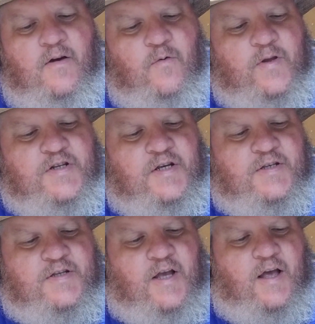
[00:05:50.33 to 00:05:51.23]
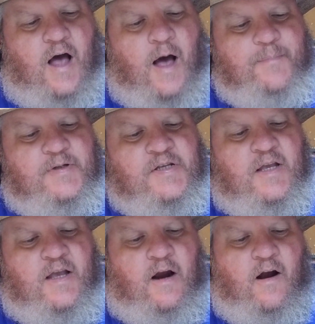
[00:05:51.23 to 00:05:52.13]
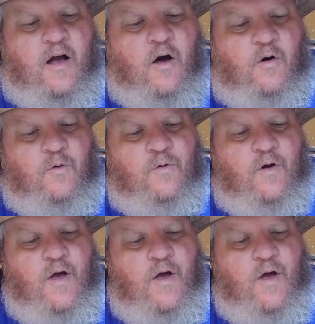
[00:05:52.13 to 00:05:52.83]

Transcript: which is opposite Jericho.